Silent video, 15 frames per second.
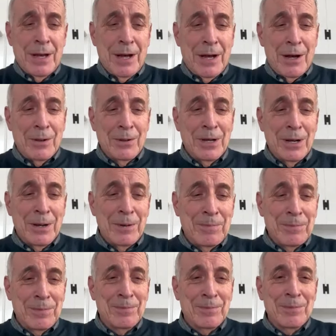
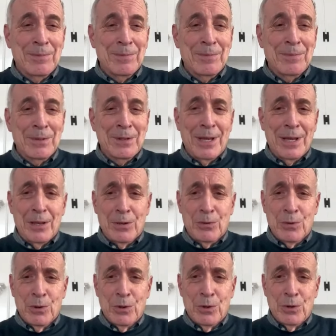I'll take you
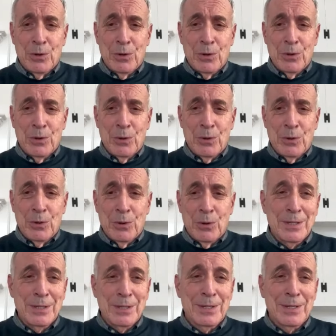through
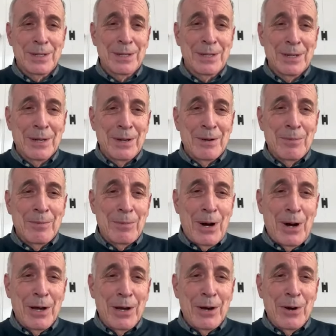Fred's
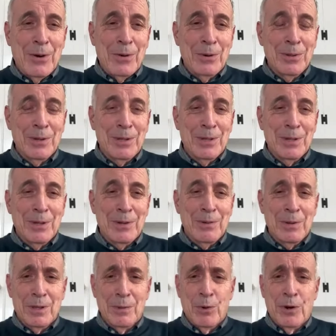bio,
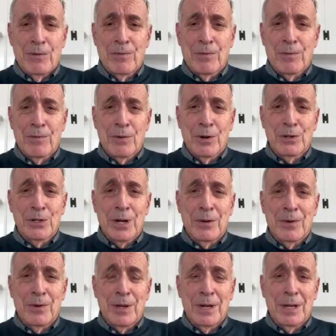the, the brief version
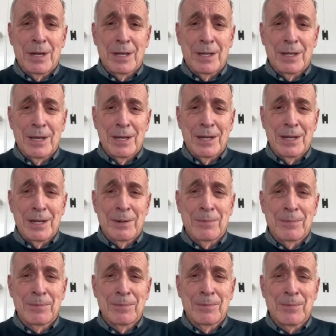of it, and then
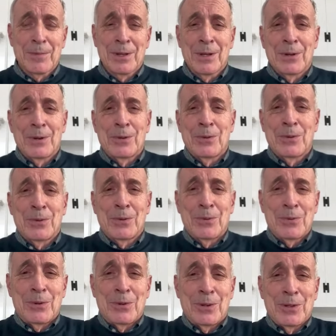um,
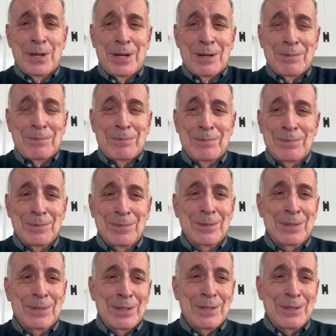we'll uh,
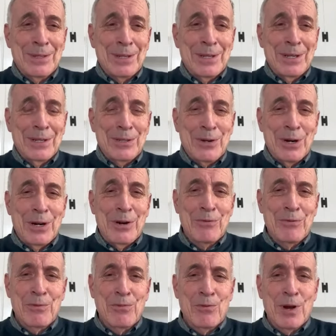start
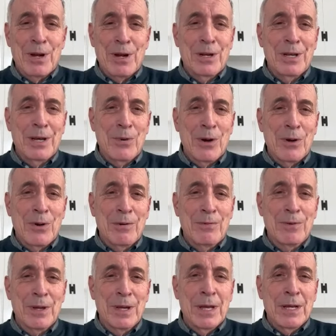hearing from Fred uh, right off.